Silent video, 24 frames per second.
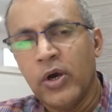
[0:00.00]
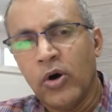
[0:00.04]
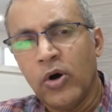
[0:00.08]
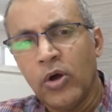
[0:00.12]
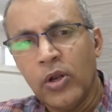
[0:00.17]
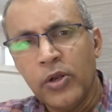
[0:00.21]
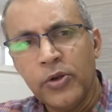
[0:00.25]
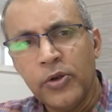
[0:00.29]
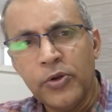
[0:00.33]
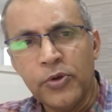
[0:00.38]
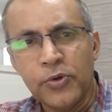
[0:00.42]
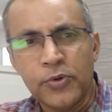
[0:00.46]

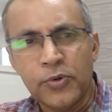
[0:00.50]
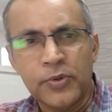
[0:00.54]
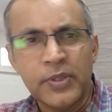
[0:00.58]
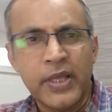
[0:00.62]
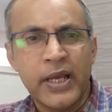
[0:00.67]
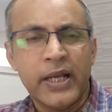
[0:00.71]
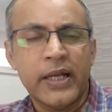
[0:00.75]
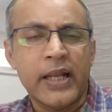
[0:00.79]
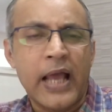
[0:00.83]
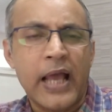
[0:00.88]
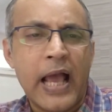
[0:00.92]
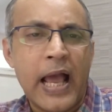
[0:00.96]
all know
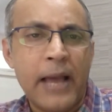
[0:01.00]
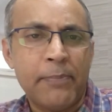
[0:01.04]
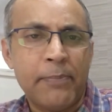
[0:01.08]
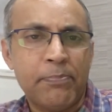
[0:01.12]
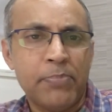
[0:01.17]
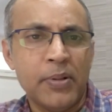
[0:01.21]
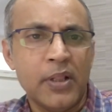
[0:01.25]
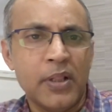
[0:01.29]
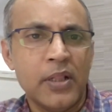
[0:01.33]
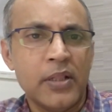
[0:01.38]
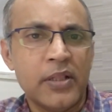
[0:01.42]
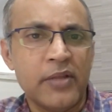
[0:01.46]
that
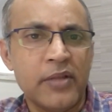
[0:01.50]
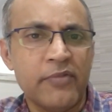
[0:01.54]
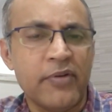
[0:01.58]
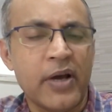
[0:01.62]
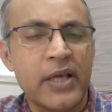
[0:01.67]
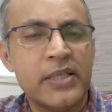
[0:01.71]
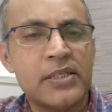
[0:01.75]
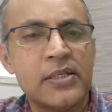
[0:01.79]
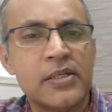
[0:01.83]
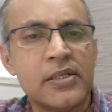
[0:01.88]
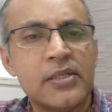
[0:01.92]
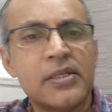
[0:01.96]
Apple
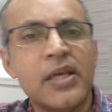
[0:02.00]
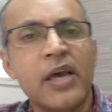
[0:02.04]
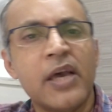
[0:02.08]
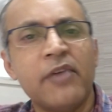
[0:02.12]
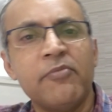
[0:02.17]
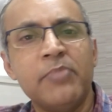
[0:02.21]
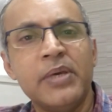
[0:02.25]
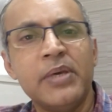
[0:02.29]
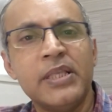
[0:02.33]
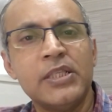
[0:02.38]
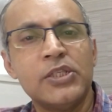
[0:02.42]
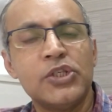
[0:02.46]
devices
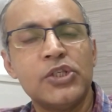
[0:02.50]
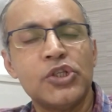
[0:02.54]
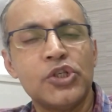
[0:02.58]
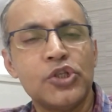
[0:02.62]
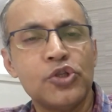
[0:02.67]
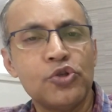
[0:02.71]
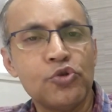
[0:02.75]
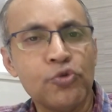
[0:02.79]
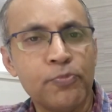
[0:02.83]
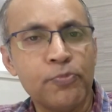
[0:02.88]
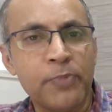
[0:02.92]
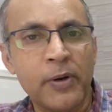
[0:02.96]
have been
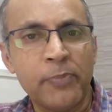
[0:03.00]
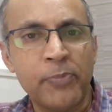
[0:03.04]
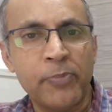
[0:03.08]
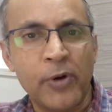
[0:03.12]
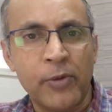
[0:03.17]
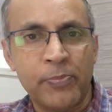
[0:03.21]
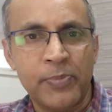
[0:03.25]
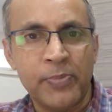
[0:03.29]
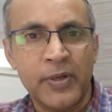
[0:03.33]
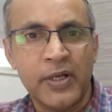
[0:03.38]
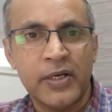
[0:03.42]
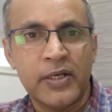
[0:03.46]
super
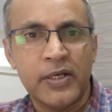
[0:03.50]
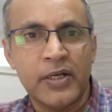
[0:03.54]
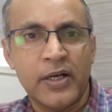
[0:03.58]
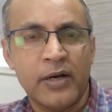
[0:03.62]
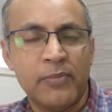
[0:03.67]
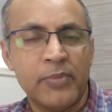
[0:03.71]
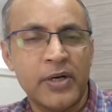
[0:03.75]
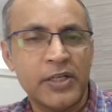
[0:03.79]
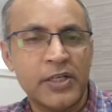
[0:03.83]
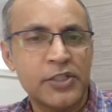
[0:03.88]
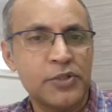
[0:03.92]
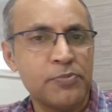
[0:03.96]
popular
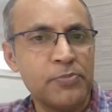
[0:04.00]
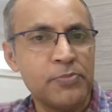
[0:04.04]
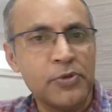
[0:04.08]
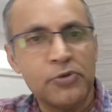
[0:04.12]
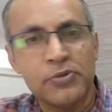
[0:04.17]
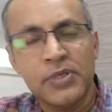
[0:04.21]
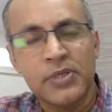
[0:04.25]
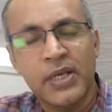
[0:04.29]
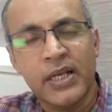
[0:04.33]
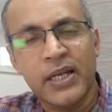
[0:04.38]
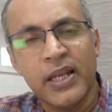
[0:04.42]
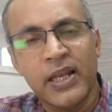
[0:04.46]
amongst
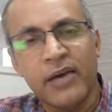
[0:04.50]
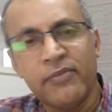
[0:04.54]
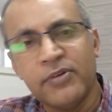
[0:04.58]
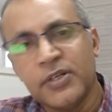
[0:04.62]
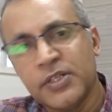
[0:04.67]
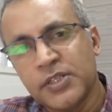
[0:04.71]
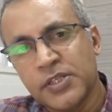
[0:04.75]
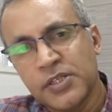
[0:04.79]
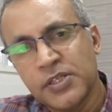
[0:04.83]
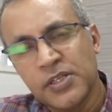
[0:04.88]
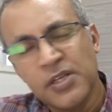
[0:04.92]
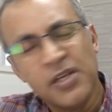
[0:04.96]
music
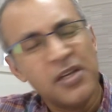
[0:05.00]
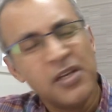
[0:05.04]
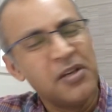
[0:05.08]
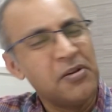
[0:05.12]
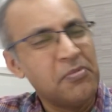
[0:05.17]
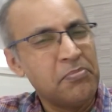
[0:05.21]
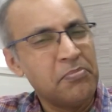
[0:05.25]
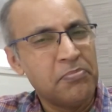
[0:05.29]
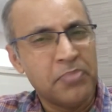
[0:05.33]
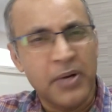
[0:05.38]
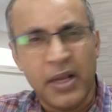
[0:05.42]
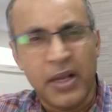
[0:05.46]
lovers,
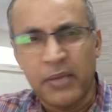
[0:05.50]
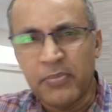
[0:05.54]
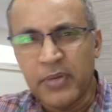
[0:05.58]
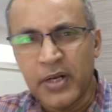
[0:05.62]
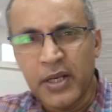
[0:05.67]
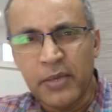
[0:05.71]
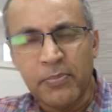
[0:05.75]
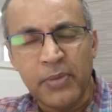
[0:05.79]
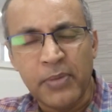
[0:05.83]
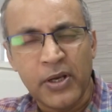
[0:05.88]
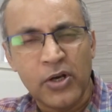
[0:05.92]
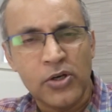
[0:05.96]

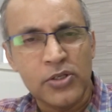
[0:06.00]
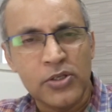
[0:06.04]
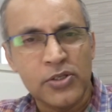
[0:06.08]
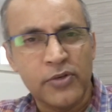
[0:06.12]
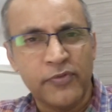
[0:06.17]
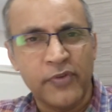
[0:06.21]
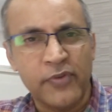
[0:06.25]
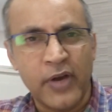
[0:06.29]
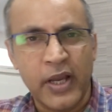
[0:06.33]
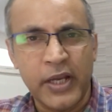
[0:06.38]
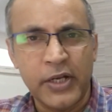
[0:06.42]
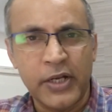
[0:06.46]
primarily because
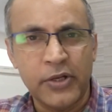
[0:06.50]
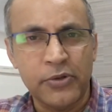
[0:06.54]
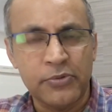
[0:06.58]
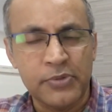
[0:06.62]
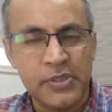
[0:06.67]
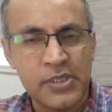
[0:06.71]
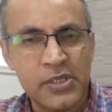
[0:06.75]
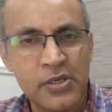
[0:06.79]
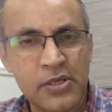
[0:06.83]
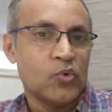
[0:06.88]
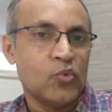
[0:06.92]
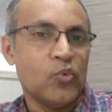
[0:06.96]
of
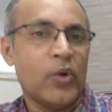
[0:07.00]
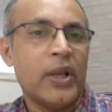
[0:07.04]
iTunes.